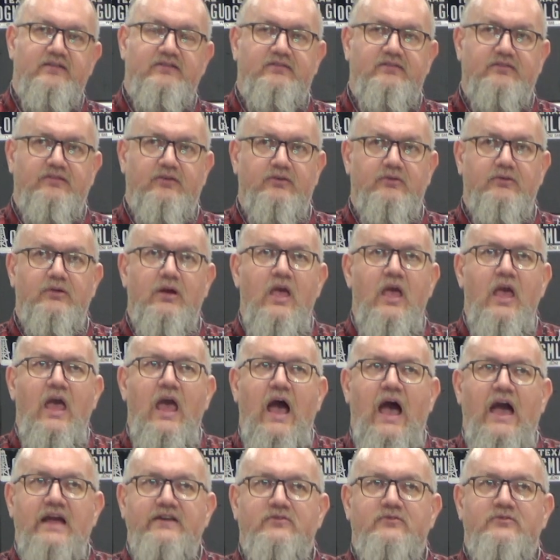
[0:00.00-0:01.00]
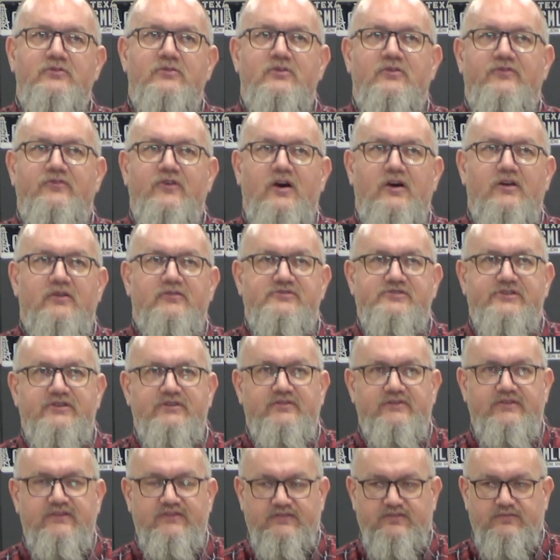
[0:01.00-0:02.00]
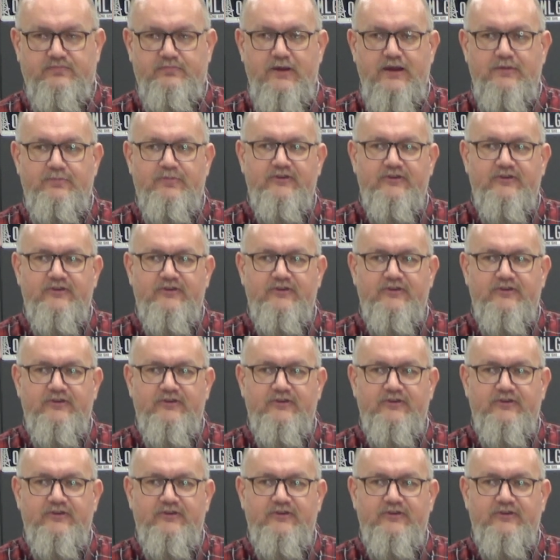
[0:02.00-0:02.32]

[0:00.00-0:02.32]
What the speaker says: So I don't know if auto shield is paint